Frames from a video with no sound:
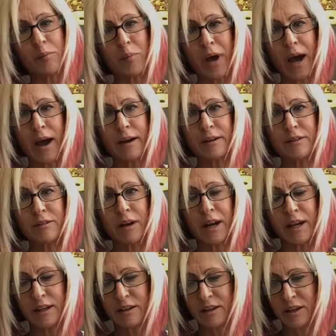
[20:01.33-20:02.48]
it back,
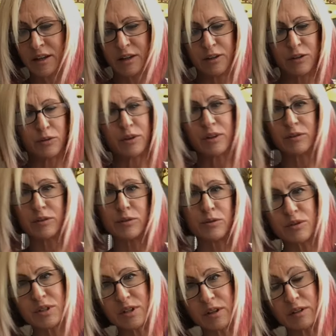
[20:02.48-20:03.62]
right? You can
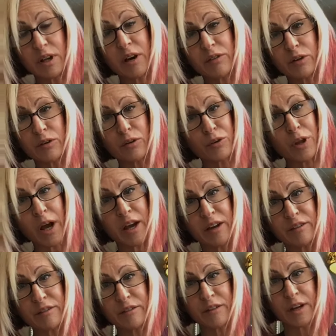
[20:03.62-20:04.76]
lose the love of your
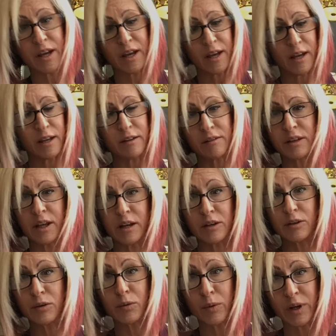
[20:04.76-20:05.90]
life and get a
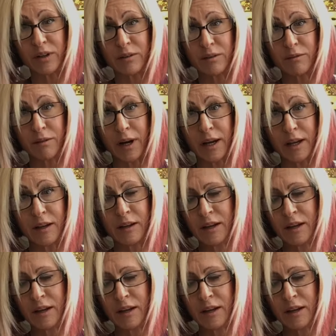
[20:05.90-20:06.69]
new one, right?